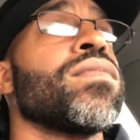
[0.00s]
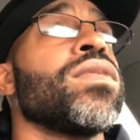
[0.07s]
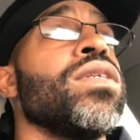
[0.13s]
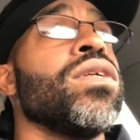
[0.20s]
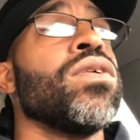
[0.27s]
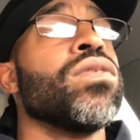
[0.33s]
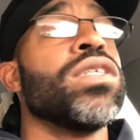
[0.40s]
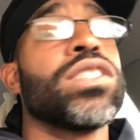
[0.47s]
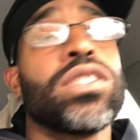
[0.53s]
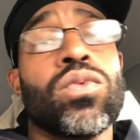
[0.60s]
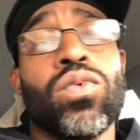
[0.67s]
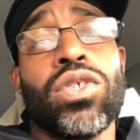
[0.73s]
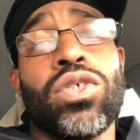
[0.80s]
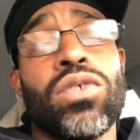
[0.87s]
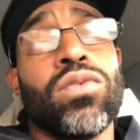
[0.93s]
and this is
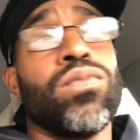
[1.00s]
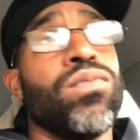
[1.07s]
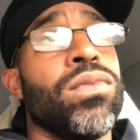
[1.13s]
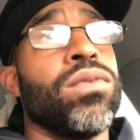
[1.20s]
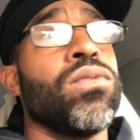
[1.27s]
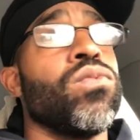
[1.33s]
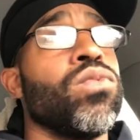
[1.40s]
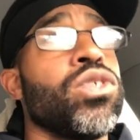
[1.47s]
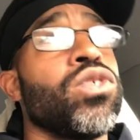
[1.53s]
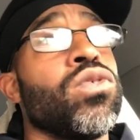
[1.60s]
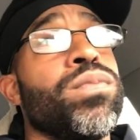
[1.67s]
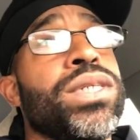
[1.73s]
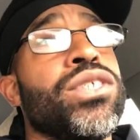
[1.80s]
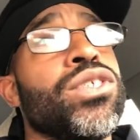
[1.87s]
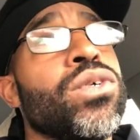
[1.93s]
what you'll
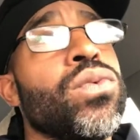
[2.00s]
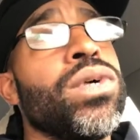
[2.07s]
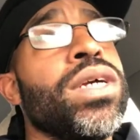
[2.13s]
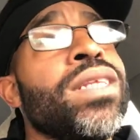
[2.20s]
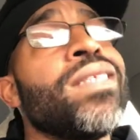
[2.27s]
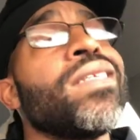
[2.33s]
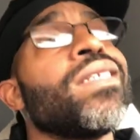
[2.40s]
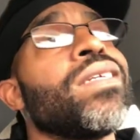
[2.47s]
be doing.